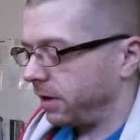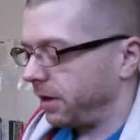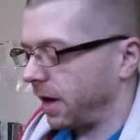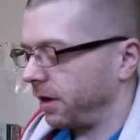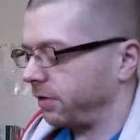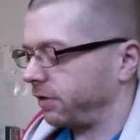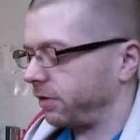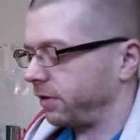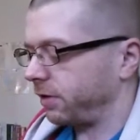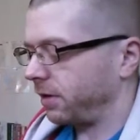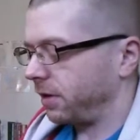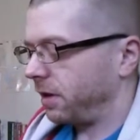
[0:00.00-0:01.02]

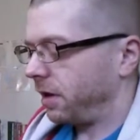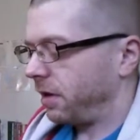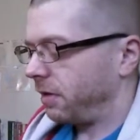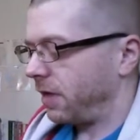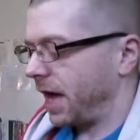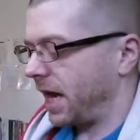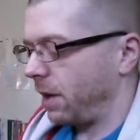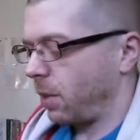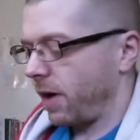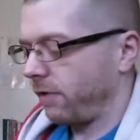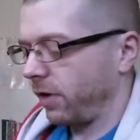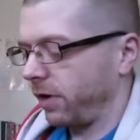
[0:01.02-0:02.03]
Yes, that,
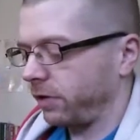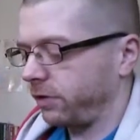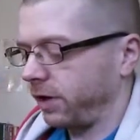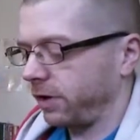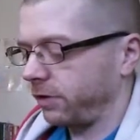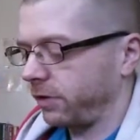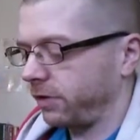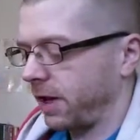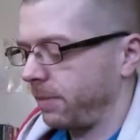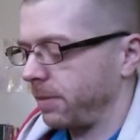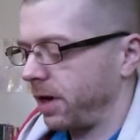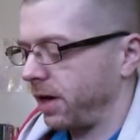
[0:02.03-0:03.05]
however, is just the
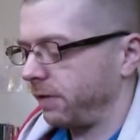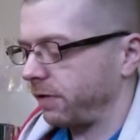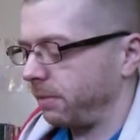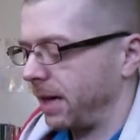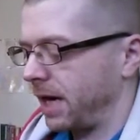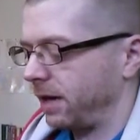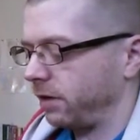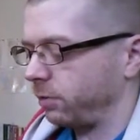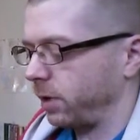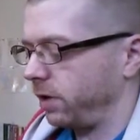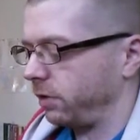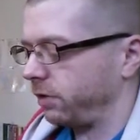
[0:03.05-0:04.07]
same kind of command as
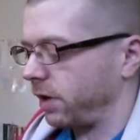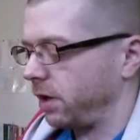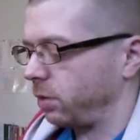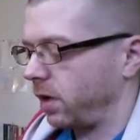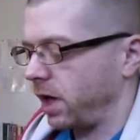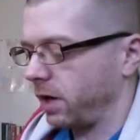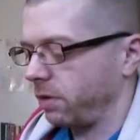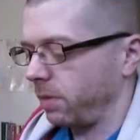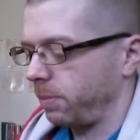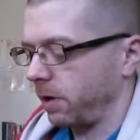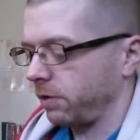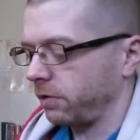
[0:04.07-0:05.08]
when you say to a
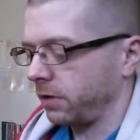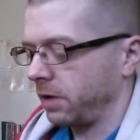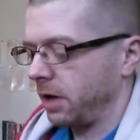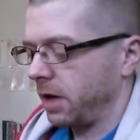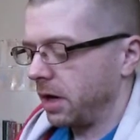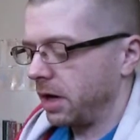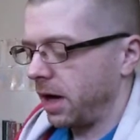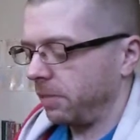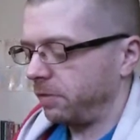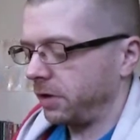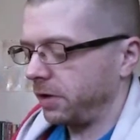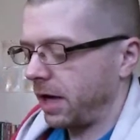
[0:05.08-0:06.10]
hungry person,
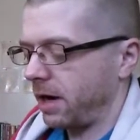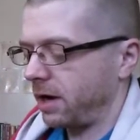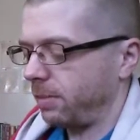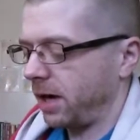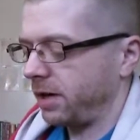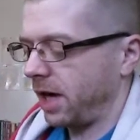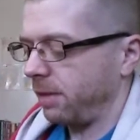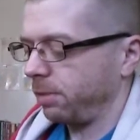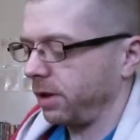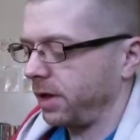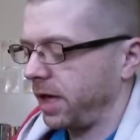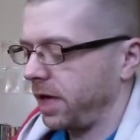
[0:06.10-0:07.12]
Come sit down at my
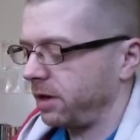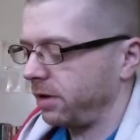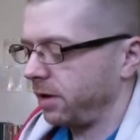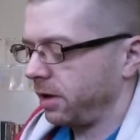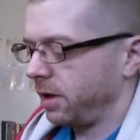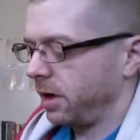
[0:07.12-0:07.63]
table and eat.